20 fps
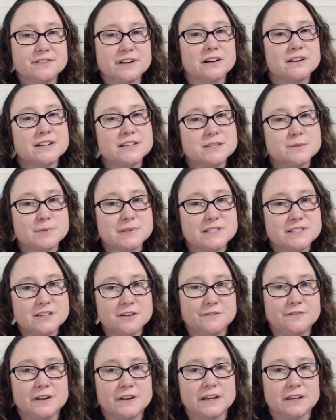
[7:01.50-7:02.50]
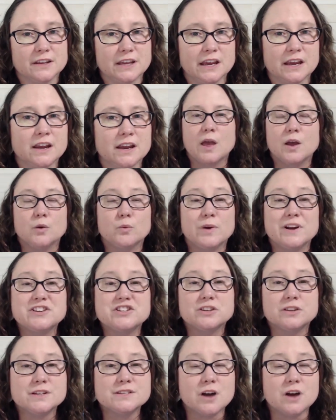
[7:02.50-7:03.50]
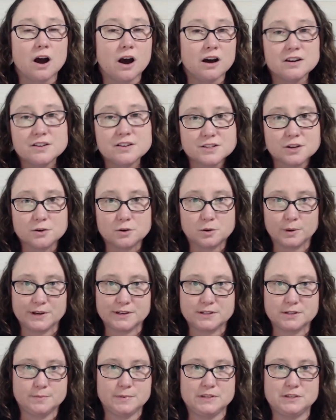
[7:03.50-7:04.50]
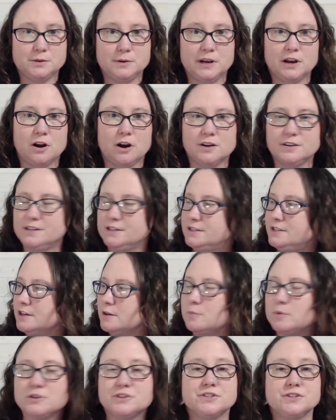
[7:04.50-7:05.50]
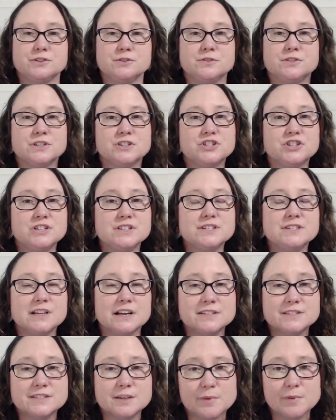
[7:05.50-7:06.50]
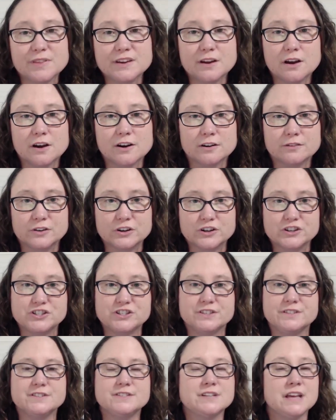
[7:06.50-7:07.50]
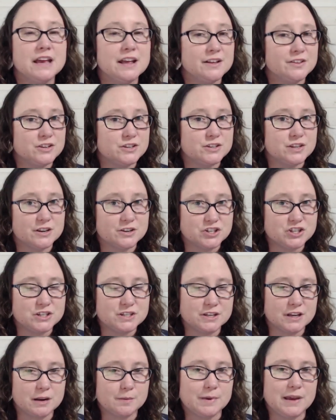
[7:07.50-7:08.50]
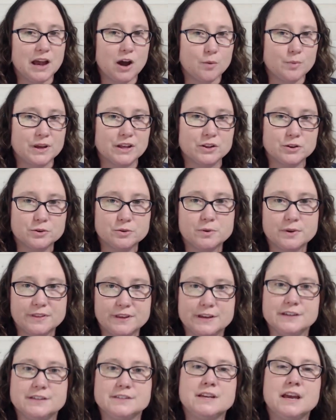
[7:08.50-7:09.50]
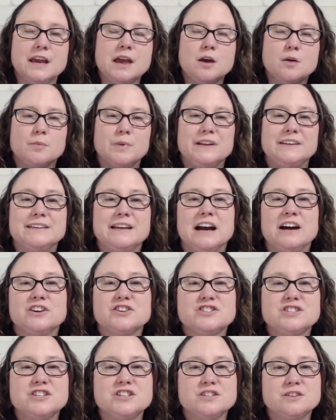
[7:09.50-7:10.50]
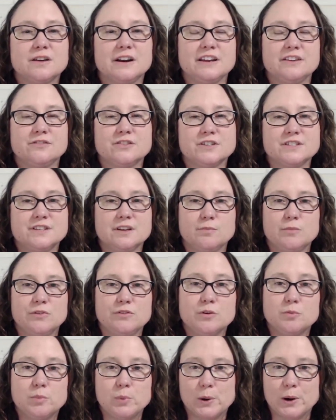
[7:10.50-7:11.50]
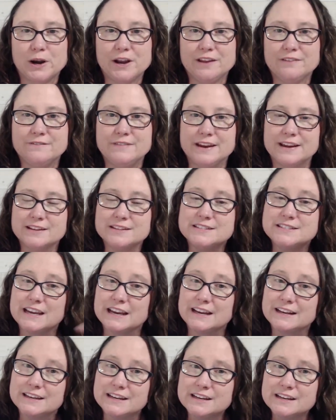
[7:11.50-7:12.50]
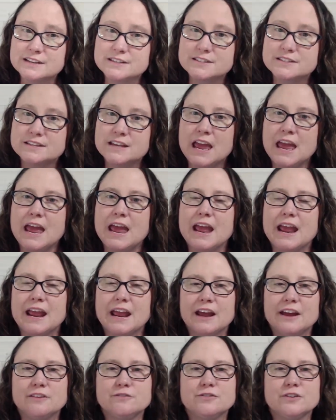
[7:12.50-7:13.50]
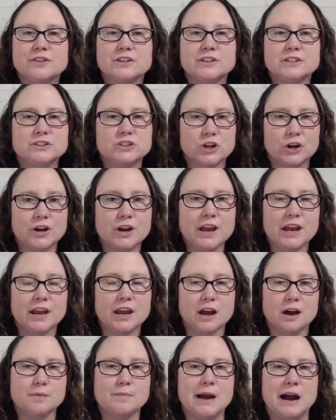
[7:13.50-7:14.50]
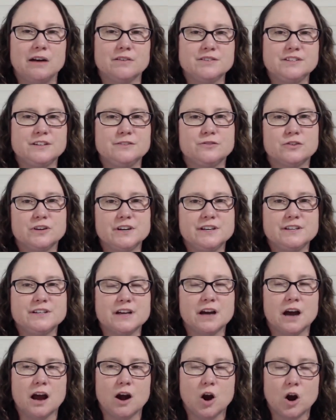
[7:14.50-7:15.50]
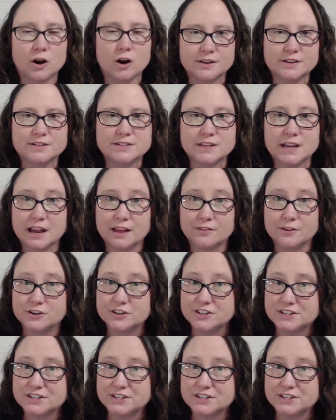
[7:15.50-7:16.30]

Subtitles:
very specifically. Rachel is also going to be doing artistic pursuits. She's done some of the younger versions, and she's going to be helping Luke with his, but now she's ready for some of the more advanced techniques and for the learning about different artists and their